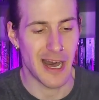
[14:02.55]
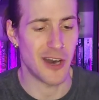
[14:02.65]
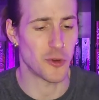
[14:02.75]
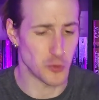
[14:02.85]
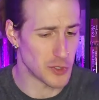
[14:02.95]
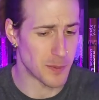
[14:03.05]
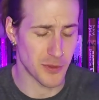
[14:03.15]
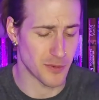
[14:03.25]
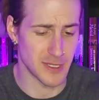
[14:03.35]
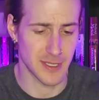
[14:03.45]
I'll rip
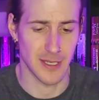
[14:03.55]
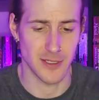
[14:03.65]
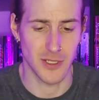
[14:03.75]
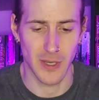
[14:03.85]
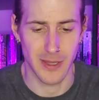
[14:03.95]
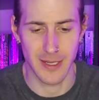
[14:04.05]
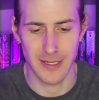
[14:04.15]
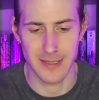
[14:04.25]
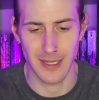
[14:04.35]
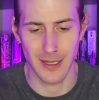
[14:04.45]
through this thing too. I think
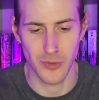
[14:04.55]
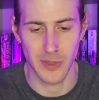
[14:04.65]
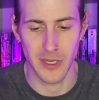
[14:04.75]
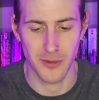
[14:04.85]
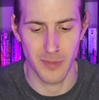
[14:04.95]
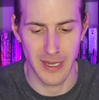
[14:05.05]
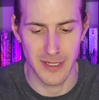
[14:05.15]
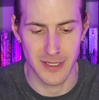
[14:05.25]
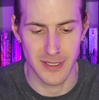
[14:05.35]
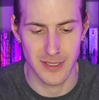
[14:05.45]
it's like 300
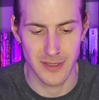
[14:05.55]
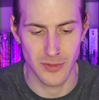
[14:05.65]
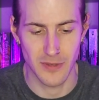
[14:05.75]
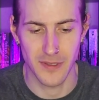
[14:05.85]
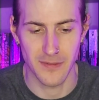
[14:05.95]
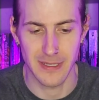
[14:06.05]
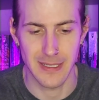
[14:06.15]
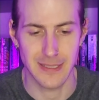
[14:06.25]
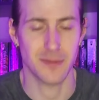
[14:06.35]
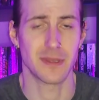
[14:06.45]
pages,
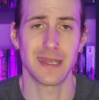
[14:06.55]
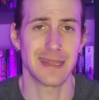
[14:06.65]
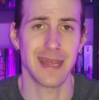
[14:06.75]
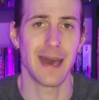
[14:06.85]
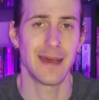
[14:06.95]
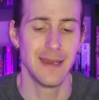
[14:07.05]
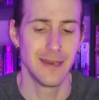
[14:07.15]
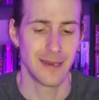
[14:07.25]
350, something like that.